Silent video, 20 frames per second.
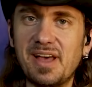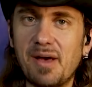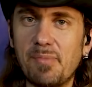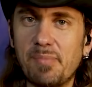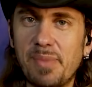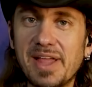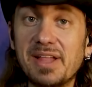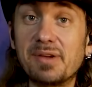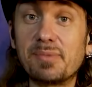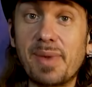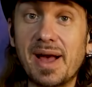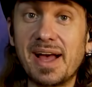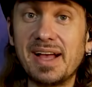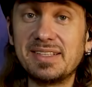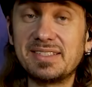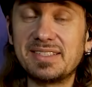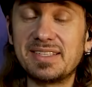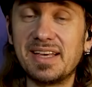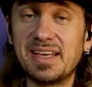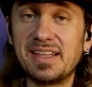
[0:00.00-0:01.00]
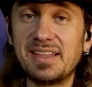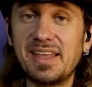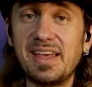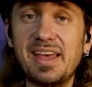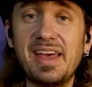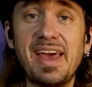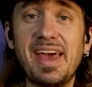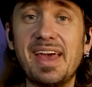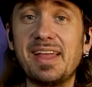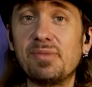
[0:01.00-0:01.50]
a better mindset,
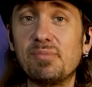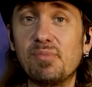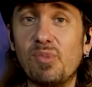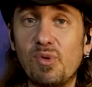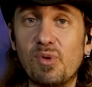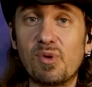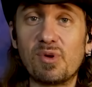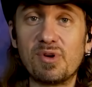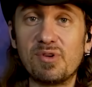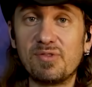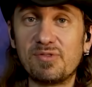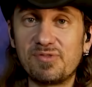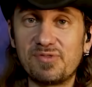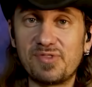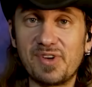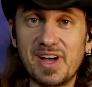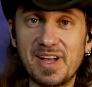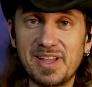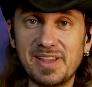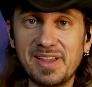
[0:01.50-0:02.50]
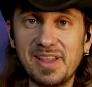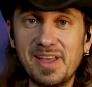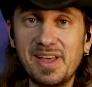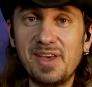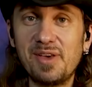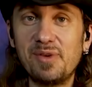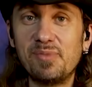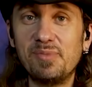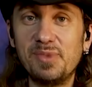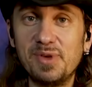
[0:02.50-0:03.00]
and more fun
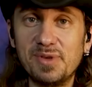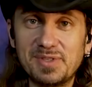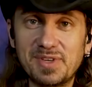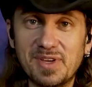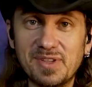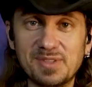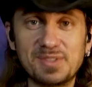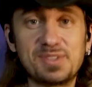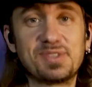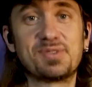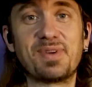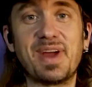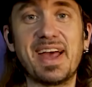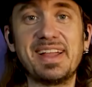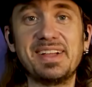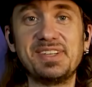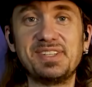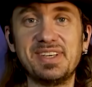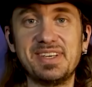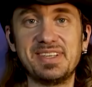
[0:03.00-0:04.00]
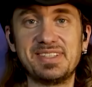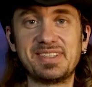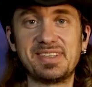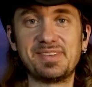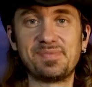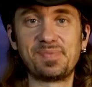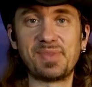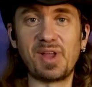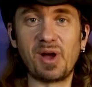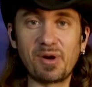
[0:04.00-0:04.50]
musical strategies.
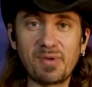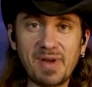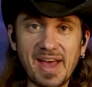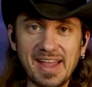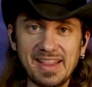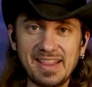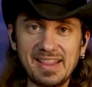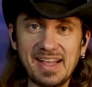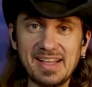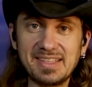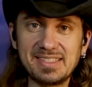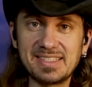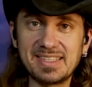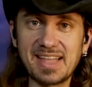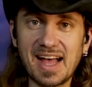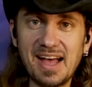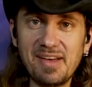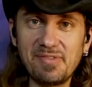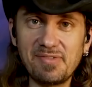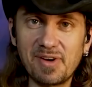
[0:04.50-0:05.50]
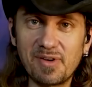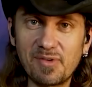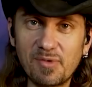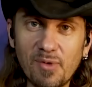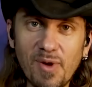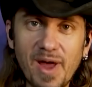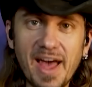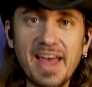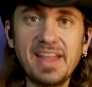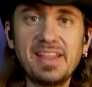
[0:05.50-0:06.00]
All right, let's dive
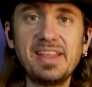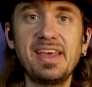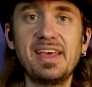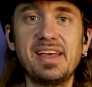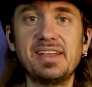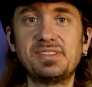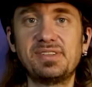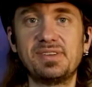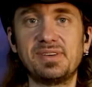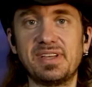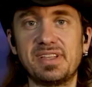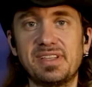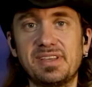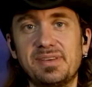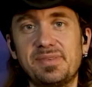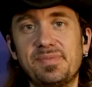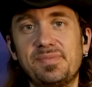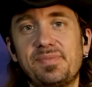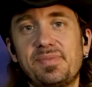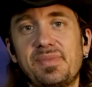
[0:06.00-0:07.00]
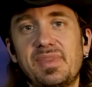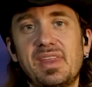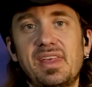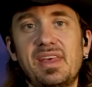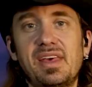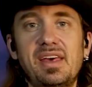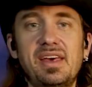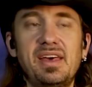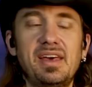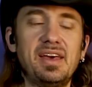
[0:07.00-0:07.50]
right into it.
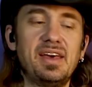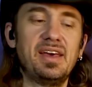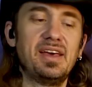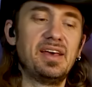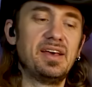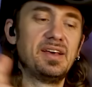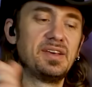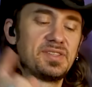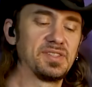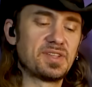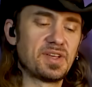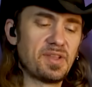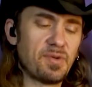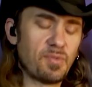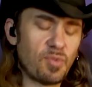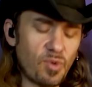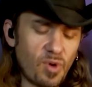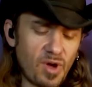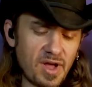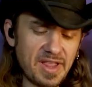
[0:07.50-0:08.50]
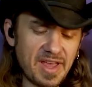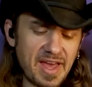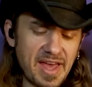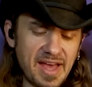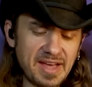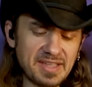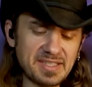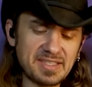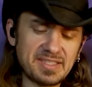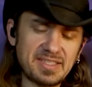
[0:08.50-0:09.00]
So the one
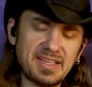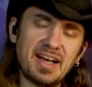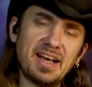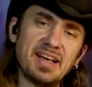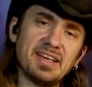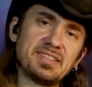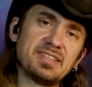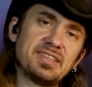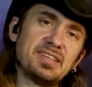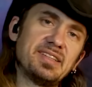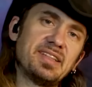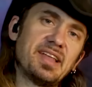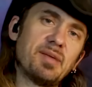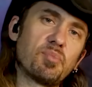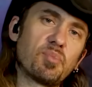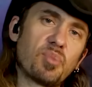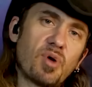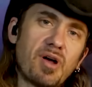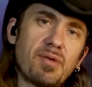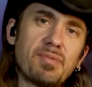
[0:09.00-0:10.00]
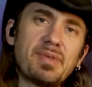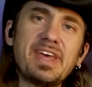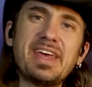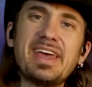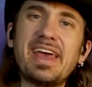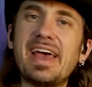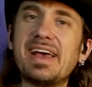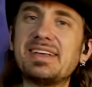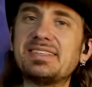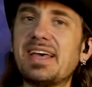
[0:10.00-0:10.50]
exercise that probably
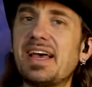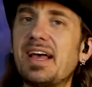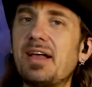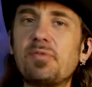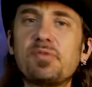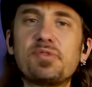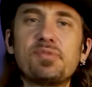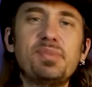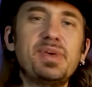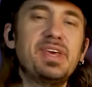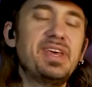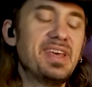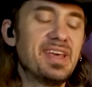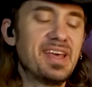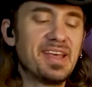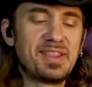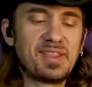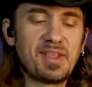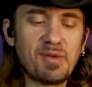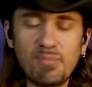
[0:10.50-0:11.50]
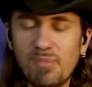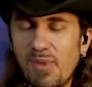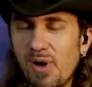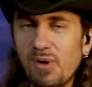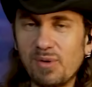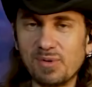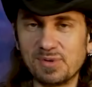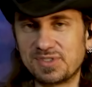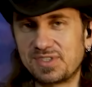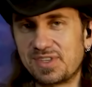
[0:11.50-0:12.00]
has helped me the
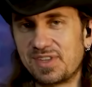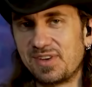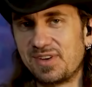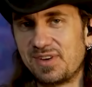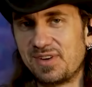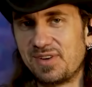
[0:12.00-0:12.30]
most